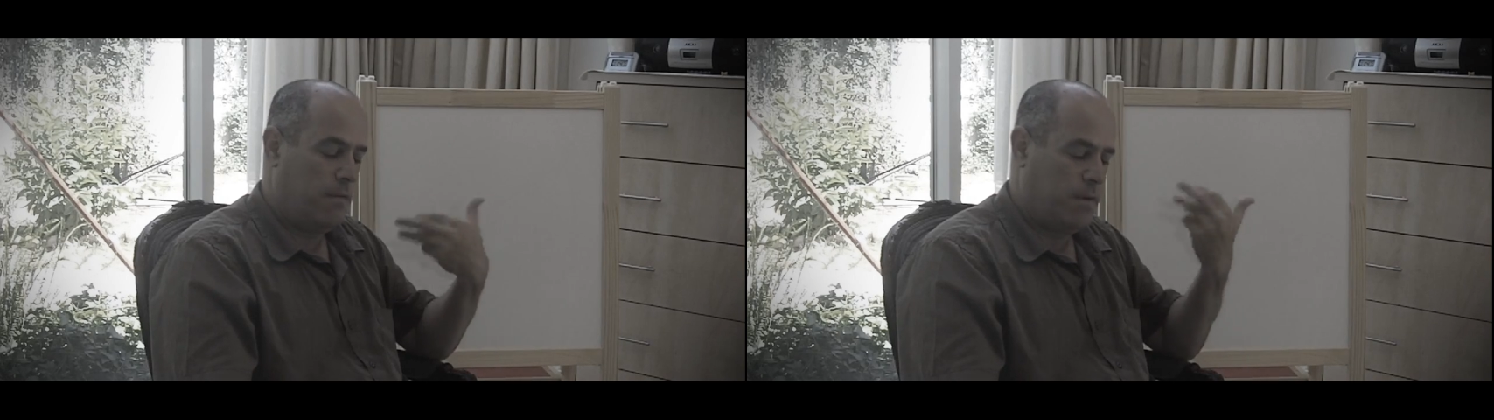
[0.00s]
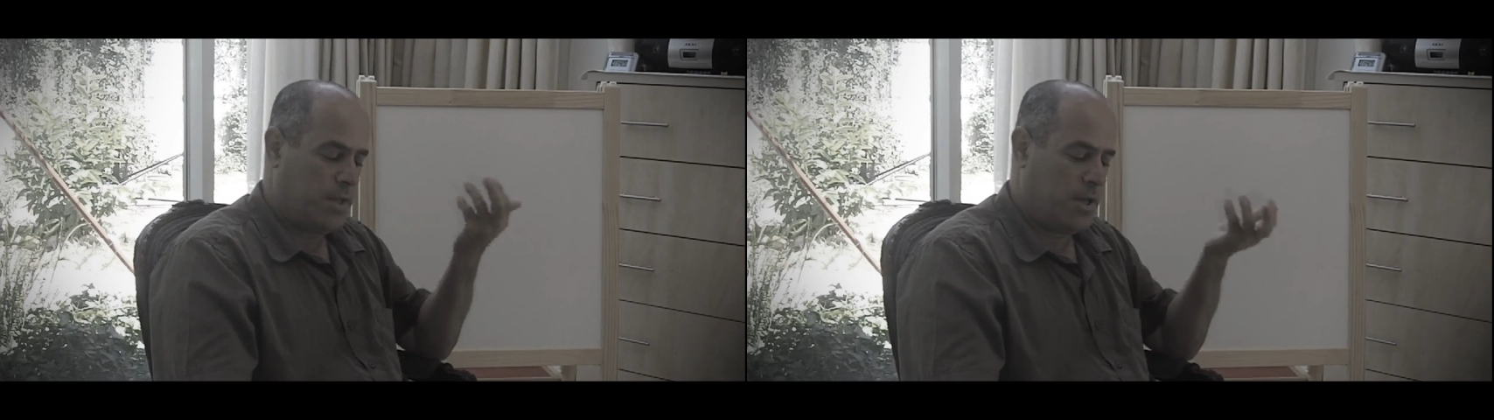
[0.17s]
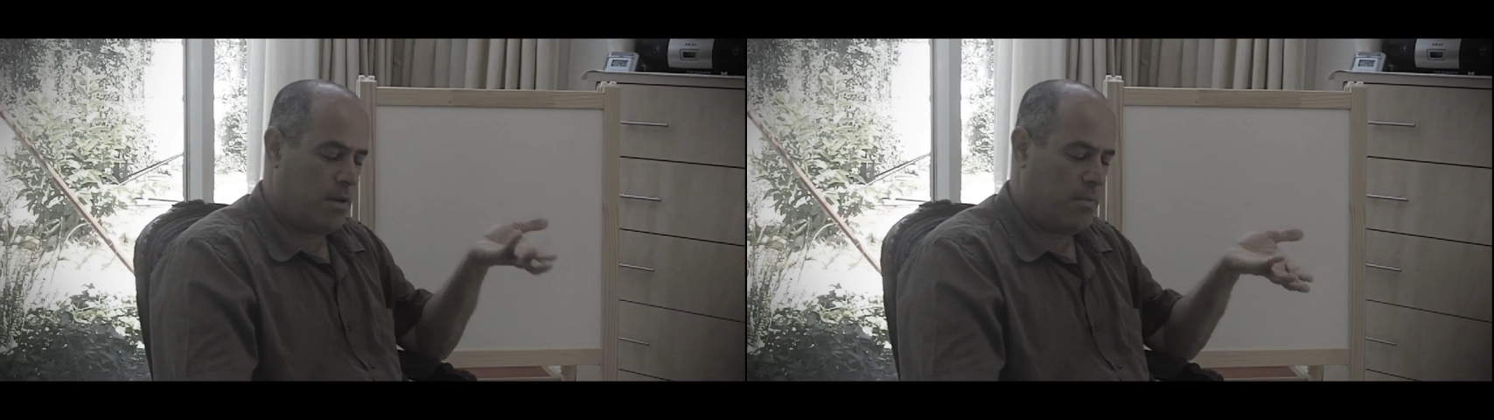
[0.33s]
the
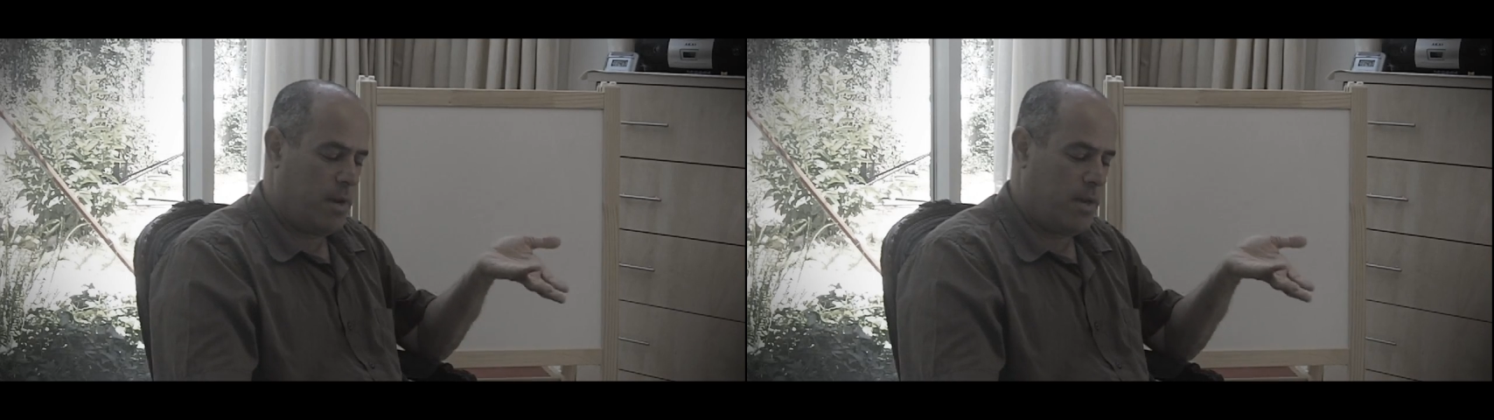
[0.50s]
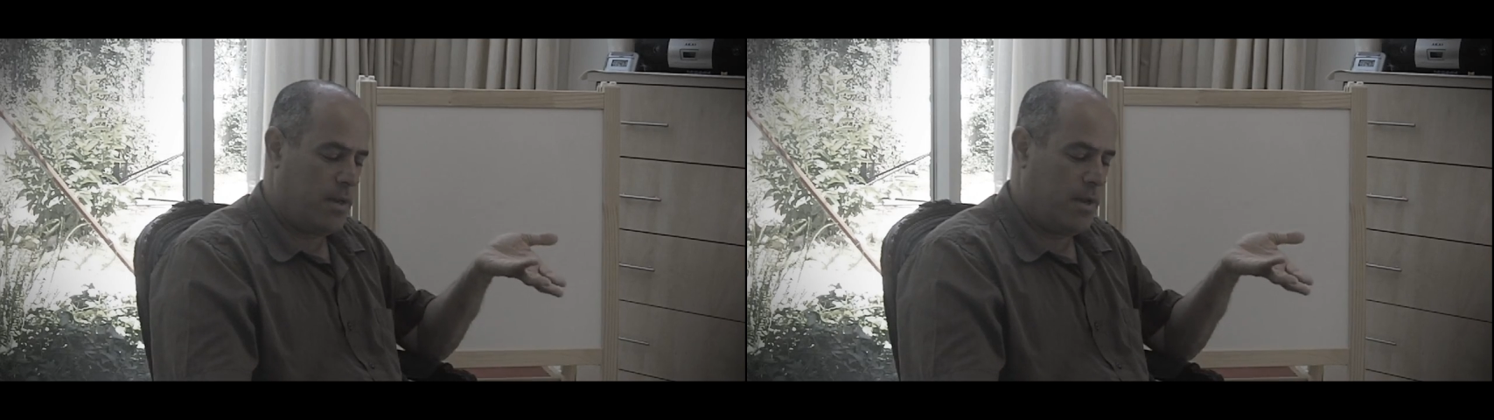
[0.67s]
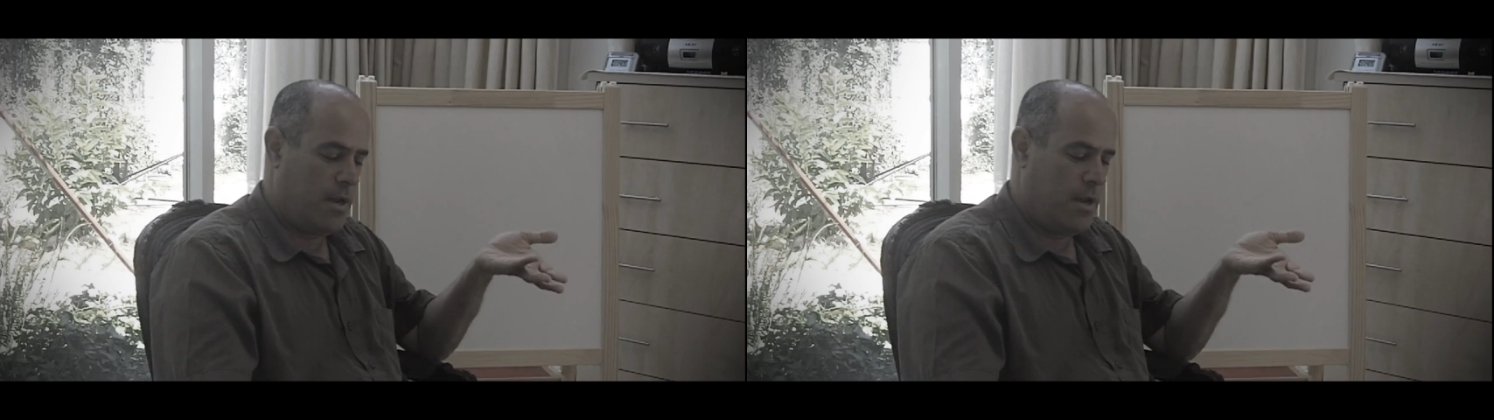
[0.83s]
physical
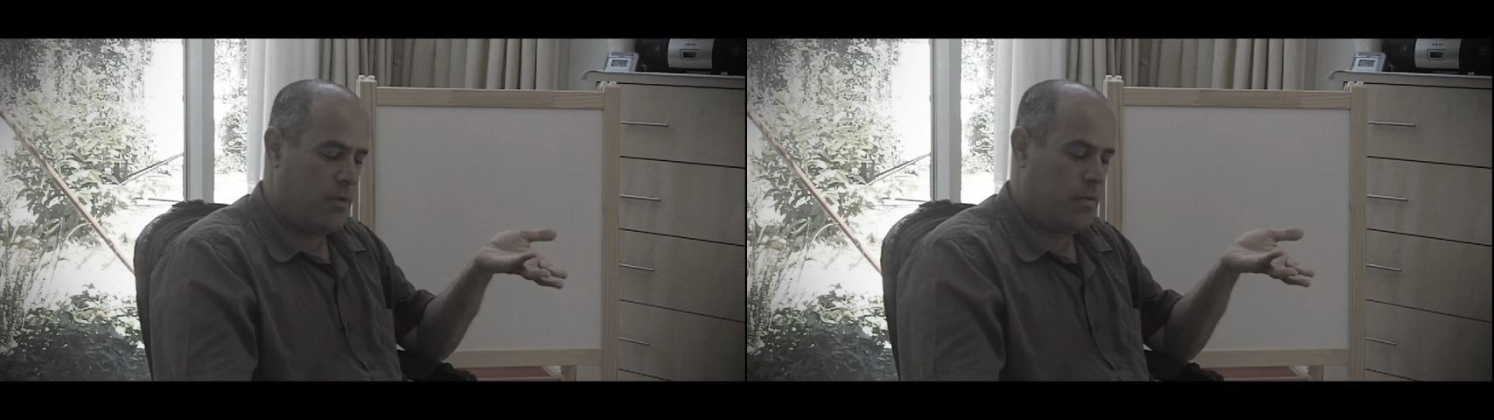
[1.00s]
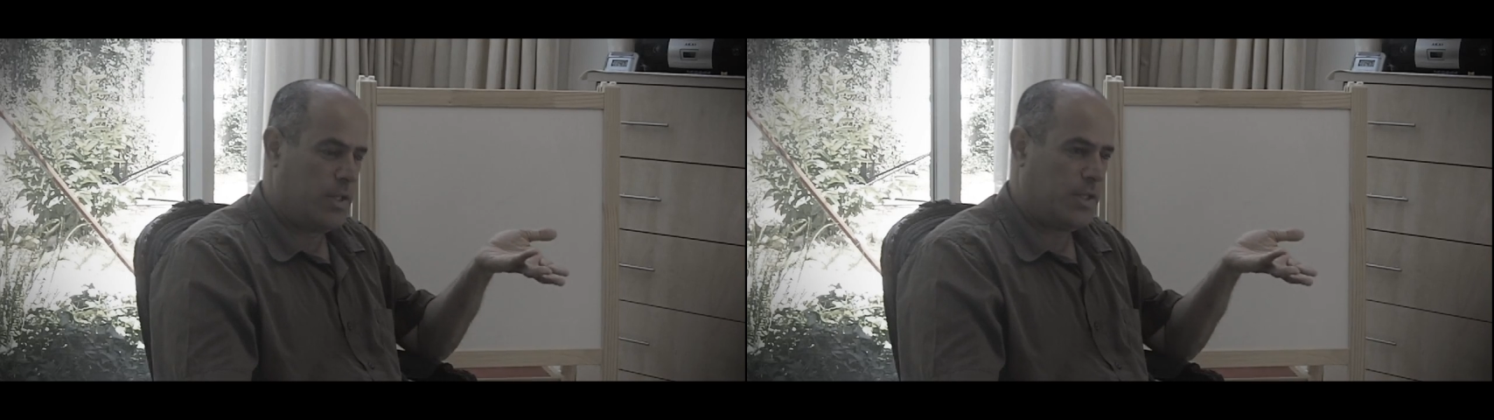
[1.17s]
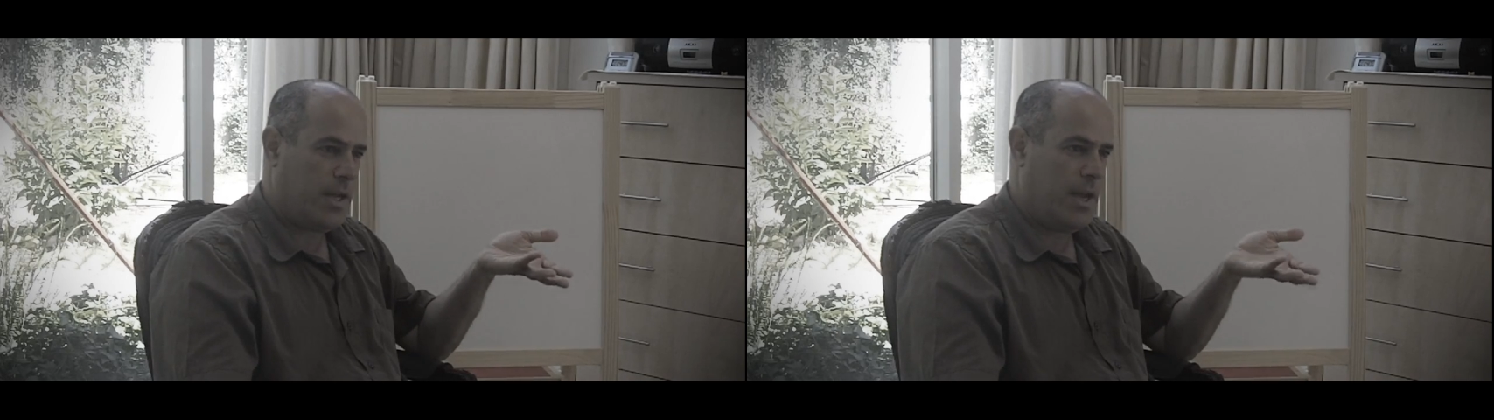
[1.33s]
body, and
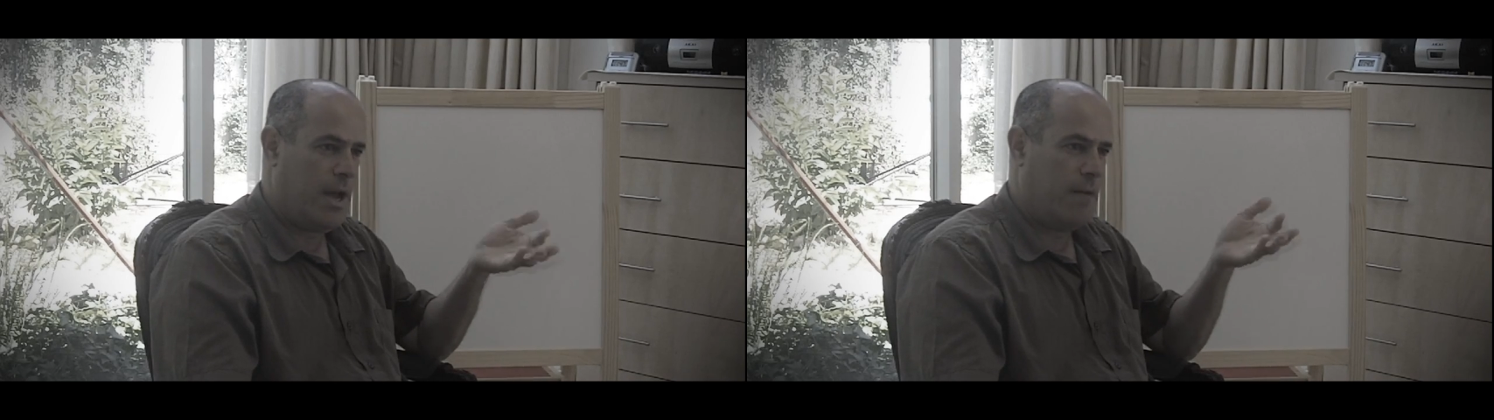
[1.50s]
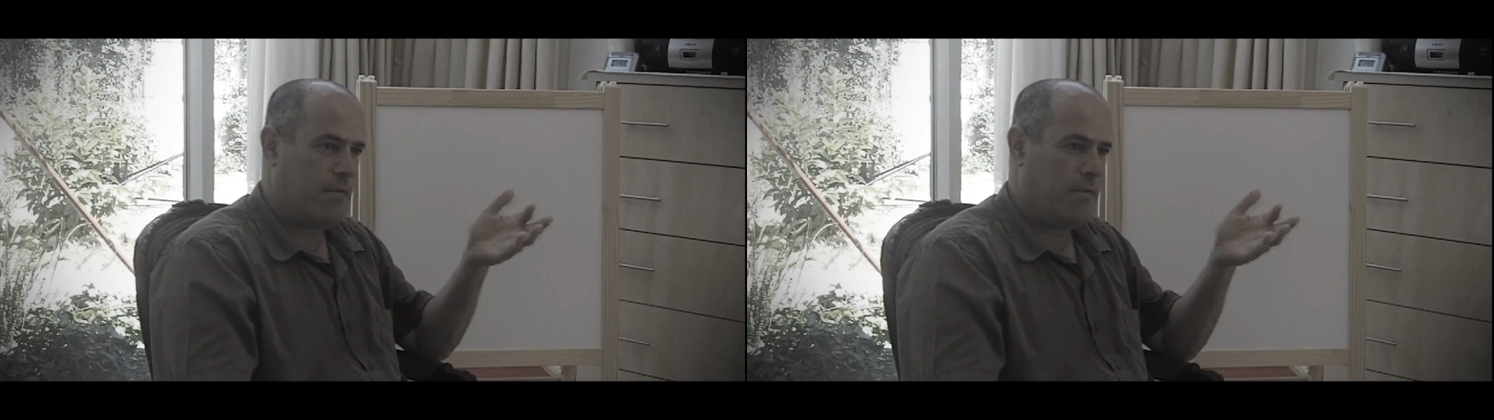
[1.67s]
it will stay